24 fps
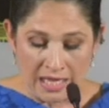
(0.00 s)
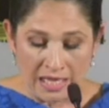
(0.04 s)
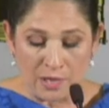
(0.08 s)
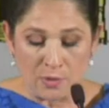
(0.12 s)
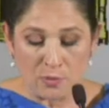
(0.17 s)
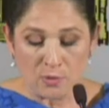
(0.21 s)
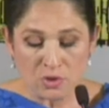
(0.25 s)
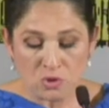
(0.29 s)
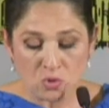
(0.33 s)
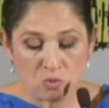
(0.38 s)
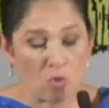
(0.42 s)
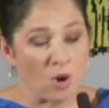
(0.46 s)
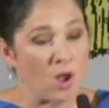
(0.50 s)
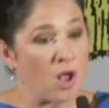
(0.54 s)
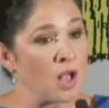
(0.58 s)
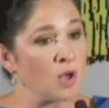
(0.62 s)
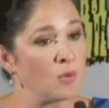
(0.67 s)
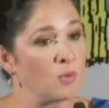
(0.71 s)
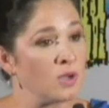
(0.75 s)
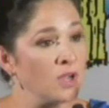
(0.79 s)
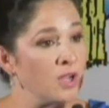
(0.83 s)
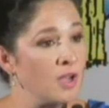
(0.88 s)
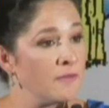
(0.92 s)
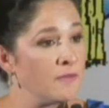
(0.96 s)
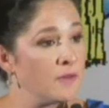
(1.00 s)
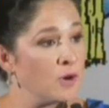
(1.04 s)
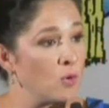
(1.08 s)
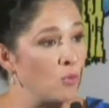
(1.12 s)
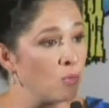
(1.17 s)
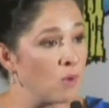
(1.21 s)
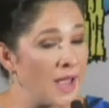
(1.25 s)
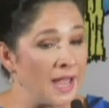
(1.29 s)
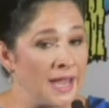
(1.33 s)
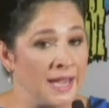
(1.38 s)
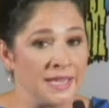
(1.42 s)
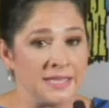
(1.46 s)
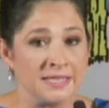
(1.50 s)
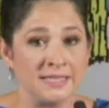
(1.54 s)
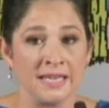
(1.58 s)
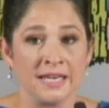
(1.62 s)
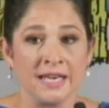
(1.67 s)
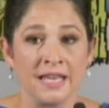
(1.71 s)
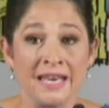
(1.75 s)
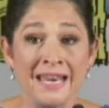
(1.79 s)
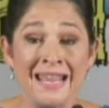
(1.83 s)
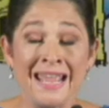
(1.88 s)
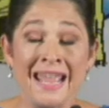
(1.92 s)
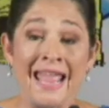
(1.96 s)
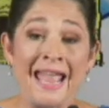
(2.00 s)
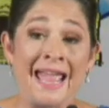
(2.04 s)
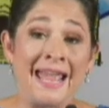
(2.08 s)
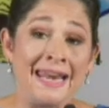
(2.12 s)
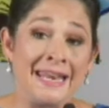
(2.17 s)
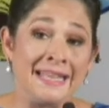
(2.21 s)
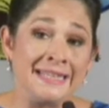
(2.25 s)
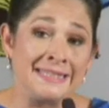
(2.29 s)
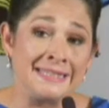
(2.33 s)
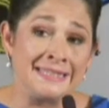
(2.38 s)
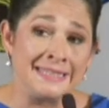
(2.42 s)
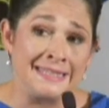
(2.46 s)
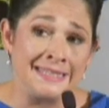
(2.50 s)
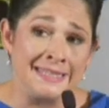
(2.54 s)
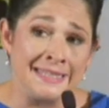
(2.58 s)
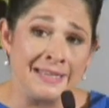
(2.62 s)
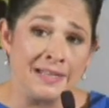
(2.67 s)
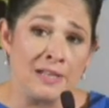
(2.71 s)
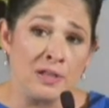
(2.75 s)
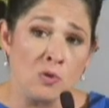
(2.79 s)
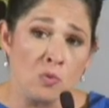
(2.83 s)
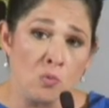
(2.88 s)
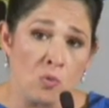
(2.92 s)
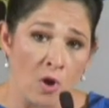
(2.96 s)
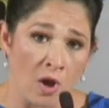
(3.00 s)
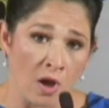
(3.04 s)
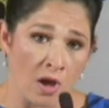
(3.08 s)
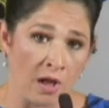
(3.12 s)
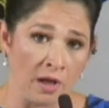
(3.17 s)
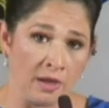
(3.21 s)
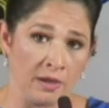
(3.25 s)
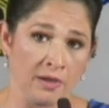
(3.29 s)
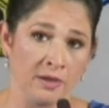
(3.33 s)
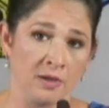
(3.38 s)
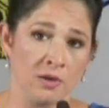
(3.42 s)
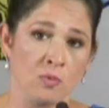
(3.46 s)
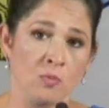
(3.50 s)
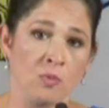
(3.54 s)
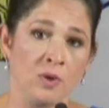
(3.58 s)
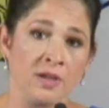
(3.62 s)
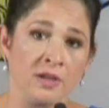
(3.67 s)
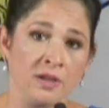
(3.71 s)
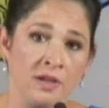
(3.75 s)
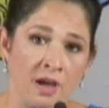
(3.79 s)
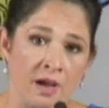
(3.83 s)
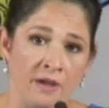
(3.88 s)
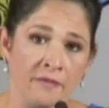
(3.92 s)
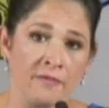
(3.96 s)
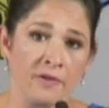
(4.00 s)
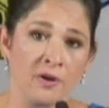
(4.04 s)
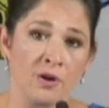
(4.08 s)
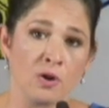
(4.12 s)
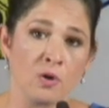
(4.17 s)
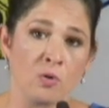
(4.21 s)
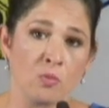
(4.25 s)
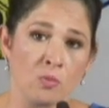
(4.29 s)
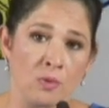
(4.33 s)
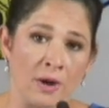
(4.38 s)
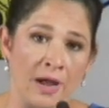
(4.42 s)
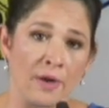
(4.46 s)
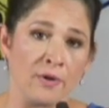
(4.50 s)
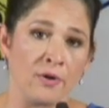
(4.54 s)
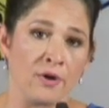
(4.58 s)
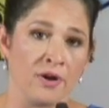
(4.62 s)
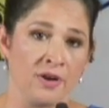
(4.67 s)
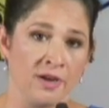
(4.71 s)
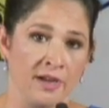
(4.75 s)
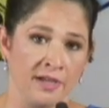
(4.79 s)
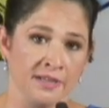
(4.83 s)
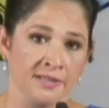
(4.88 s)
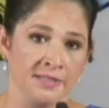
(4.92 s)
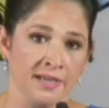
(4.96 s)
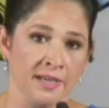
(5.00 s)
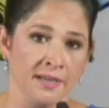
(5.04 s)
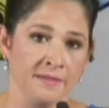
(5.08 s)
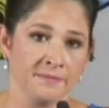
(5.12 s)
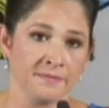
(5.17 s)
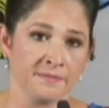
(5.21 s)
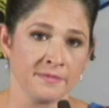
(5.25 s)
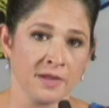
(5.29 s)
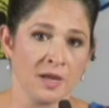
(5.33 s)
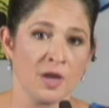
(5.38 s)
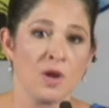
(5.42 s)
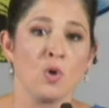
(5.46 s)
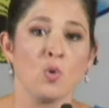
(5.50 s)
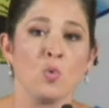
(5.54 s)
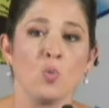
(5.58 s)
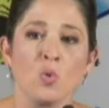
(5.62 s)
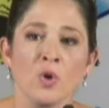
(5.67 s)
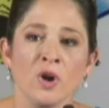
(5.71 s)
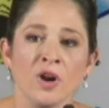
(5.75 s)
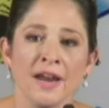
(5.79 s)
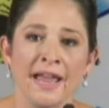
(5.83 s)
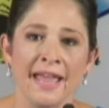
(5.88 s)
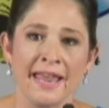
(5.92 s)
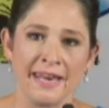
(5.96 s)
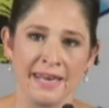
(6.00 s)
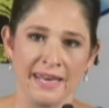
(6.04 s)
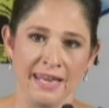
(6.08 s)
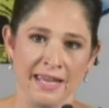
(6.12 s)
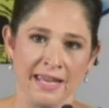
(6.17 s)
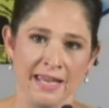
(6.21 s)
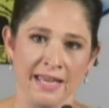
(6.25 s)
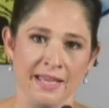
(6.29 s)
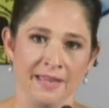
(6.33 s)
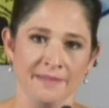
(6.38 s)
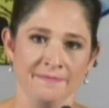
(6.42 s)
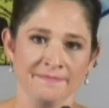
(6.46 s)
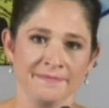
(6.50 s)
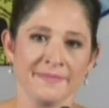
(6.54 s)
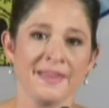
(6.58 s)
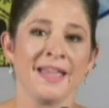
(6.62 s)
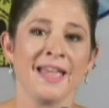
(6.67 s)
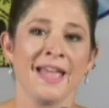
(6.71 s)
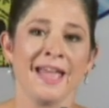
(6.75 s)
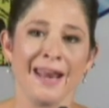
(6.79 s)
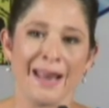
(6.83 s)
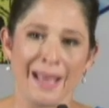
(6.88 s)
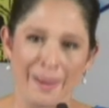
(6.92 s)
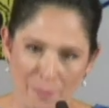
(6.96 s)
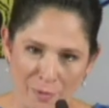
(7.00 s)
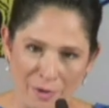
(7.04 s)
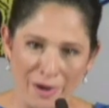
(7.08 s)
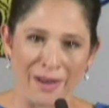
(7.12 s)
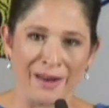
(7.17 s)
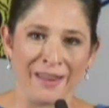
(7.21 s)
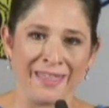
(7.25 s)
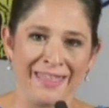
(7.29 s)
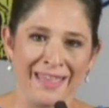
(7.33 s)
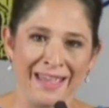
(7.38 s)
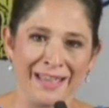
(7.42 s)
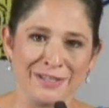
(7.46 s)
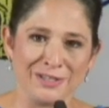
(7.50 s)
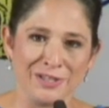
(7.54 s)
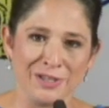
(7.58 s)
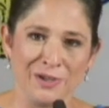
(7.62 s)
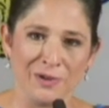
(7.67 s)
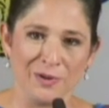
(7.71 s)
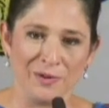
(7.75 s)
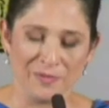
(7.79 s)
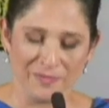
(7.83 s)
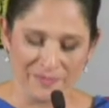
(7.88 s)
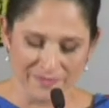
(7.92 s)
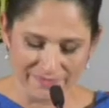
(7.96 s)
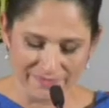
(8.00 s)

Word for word: It was wrong when Governor Ryan did it, and it's still wrong when Governor Rauner does it. We're ending it and I'm proud of that too.